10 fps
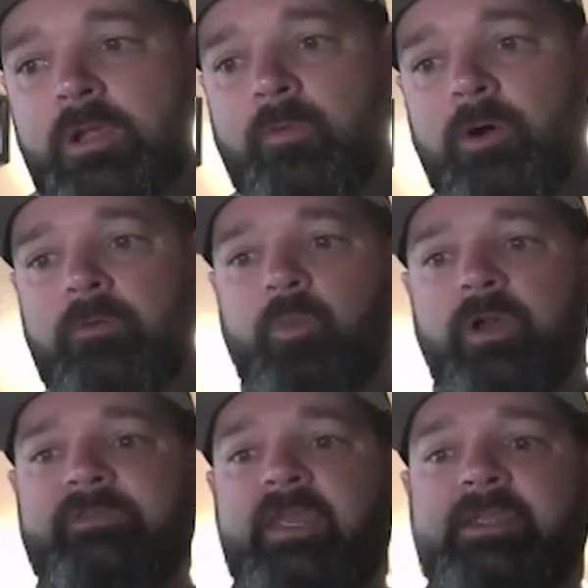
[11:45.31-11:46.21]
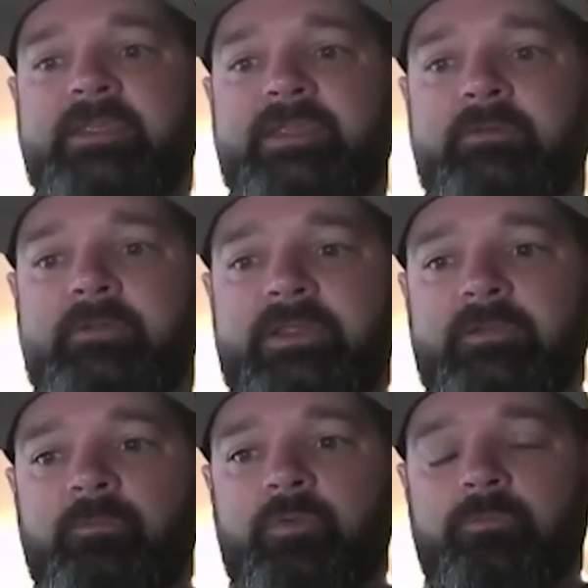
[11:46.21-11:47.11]
Well, one day
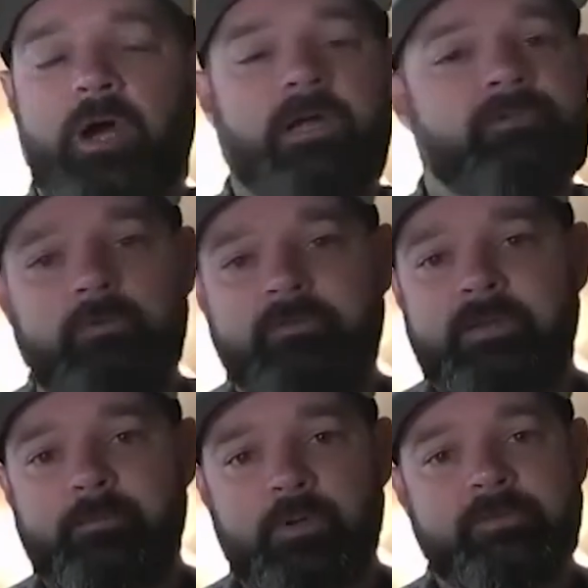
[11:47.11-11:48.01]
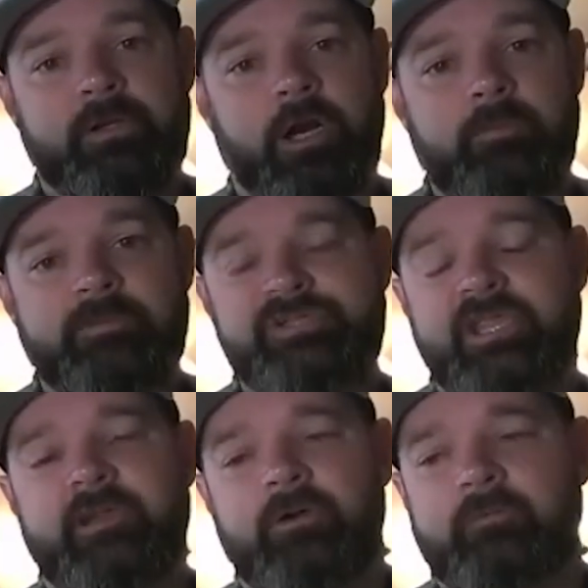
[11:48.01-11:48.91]
he walked over and he moved a garbage
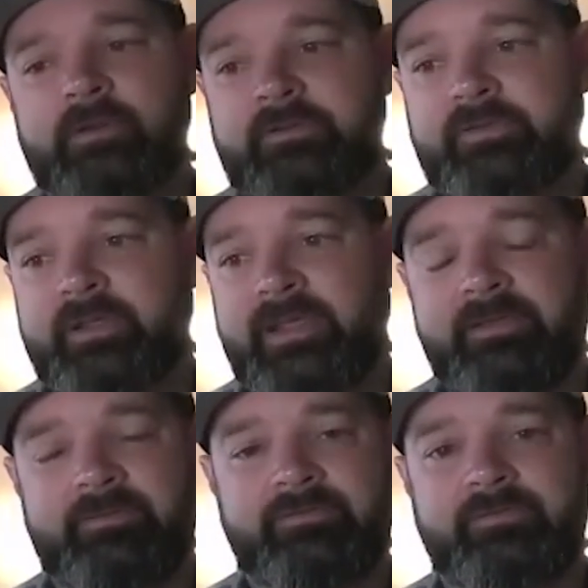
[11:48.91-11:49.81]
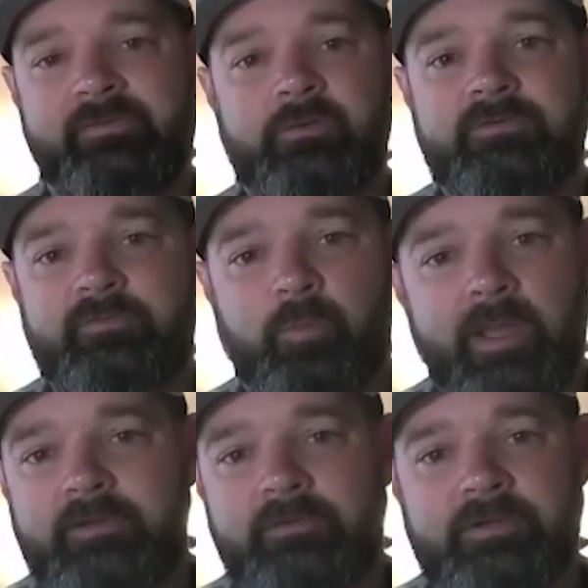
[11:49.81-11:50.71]
can over, and he's like, "Hey, this is always
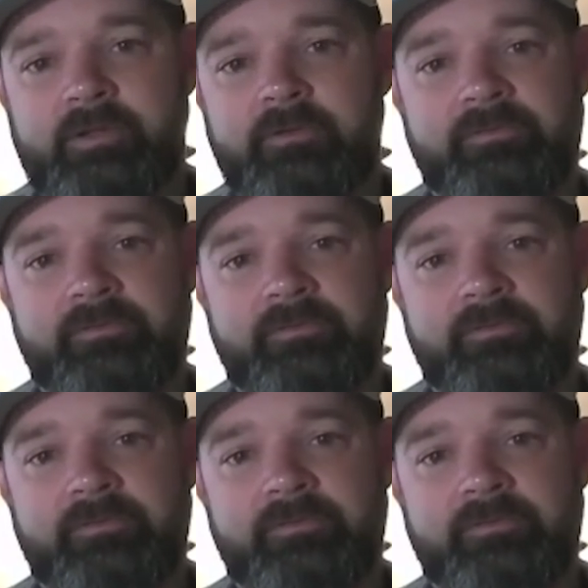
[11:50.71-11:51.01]
wet under here.